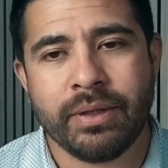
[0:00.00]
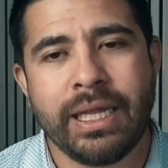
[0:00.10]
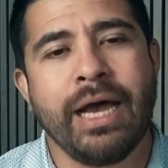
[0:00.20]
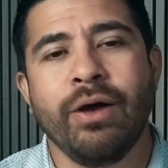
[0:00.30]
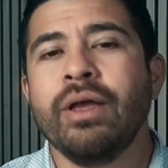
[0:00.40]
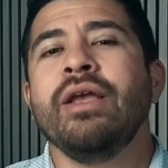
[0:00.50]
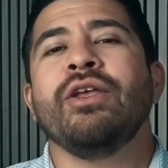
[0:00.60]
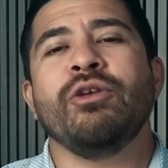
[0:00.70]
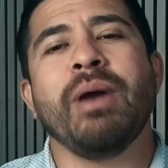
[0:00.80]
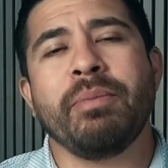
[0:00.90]
Now,
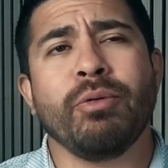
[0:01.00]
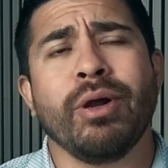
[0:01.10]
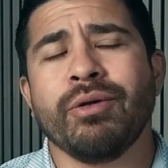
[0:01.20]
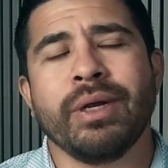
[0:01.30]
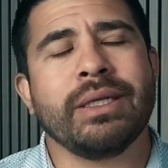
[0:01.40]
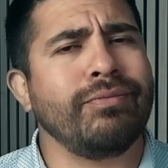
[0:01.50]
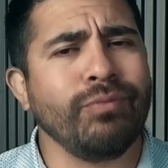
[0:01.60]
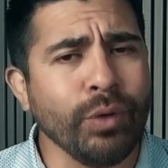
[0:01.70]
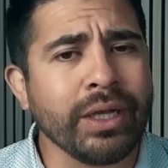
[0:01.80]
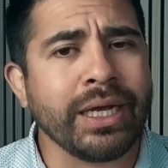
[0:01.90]
you might be wondering,
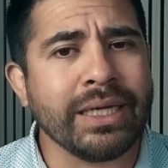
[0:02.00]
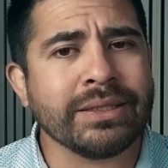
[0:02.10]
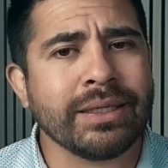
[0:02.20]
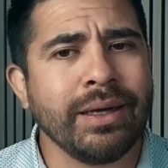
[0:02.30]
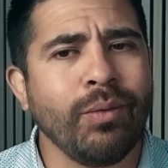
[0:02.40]
like, really, Isaac,